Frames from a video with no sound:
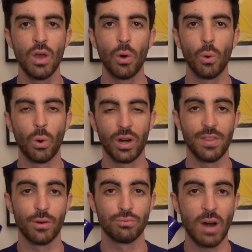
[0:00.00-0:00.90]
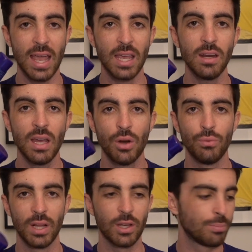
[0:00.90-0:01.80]
or in the rain.
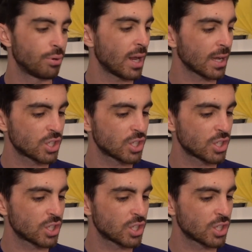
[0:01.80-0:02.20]
Really good product.